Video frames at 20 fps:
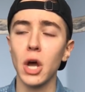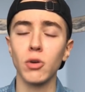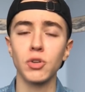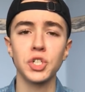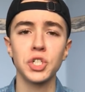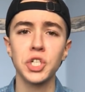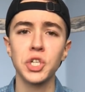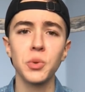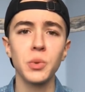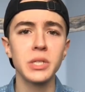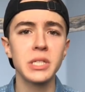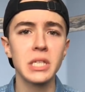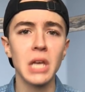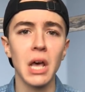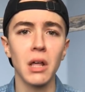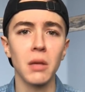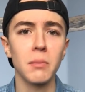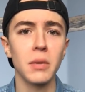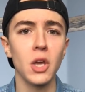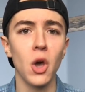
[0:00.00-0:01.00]
she was
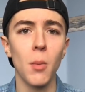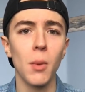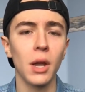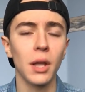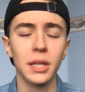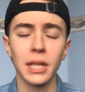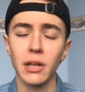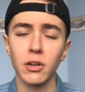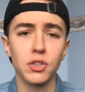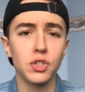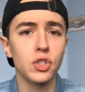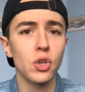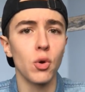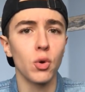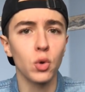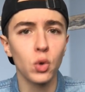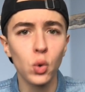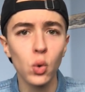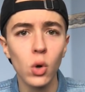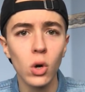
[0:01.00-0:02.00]
telling me, oh my god, they look so
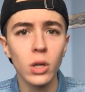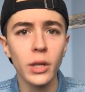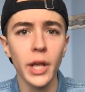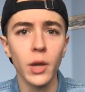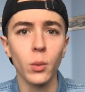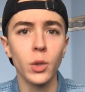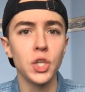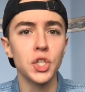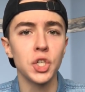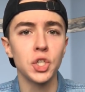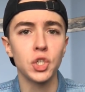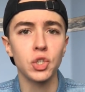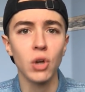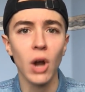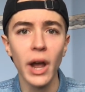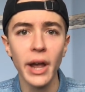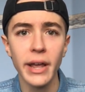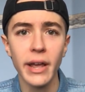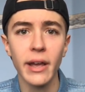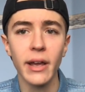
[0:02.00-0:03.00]
cool, like we should
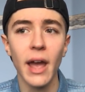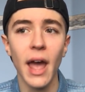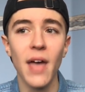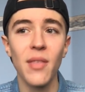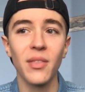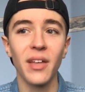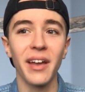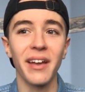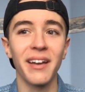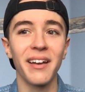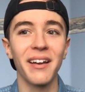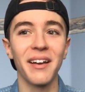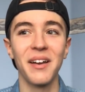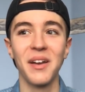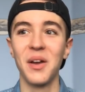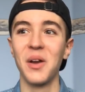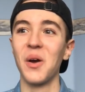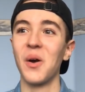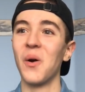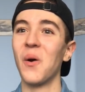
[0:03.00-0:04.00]
try it. And like,
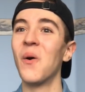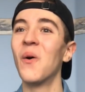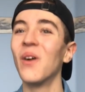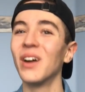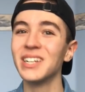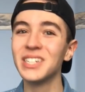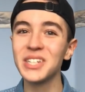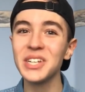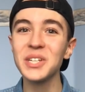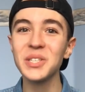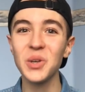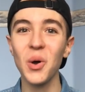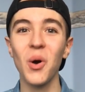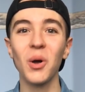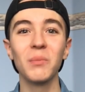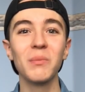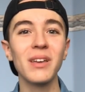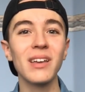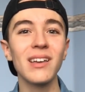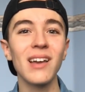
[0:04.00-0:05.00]
when she
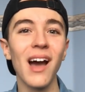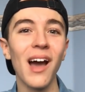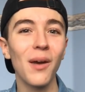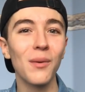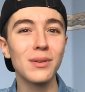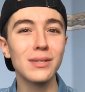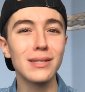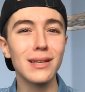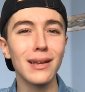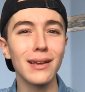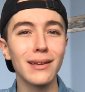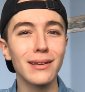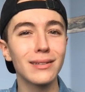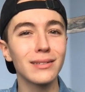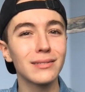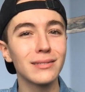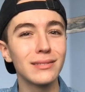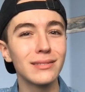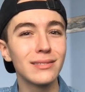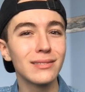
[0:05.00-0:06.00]
told me, I was like
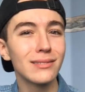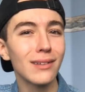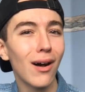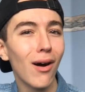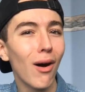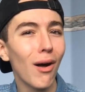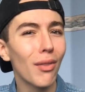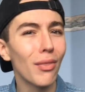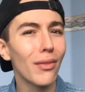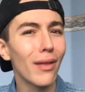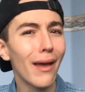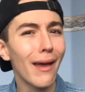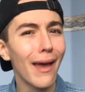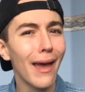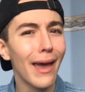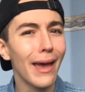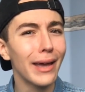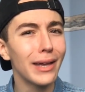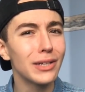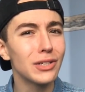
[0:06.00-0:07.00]
on the
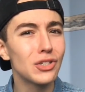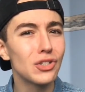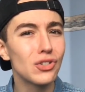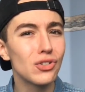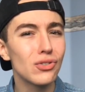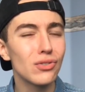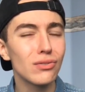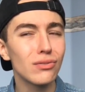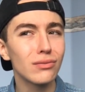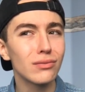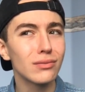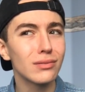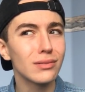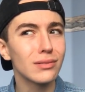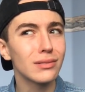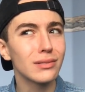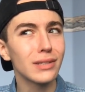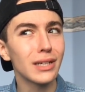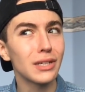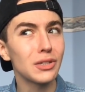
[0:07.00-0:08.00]
edge.
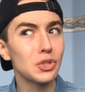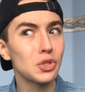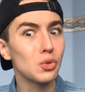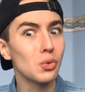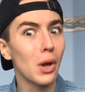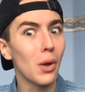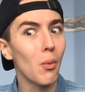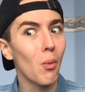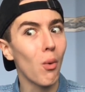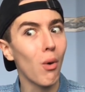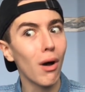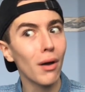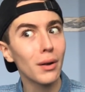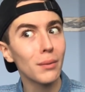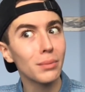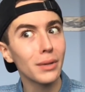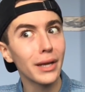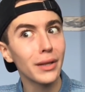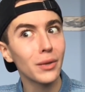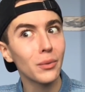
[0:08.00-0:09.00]
Like, do I want to
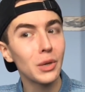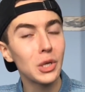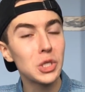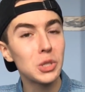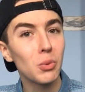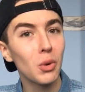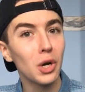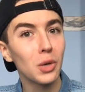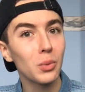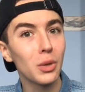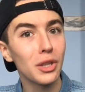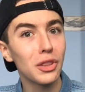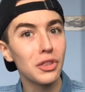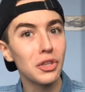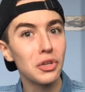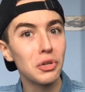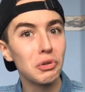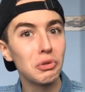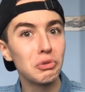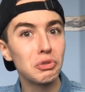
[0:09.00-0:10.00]
play the Ouija board with
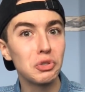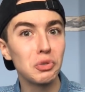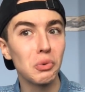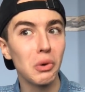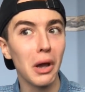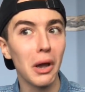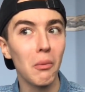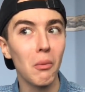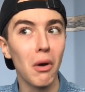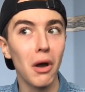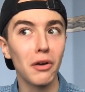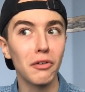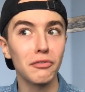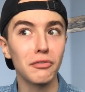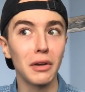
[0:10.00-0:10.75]
you? Do I want to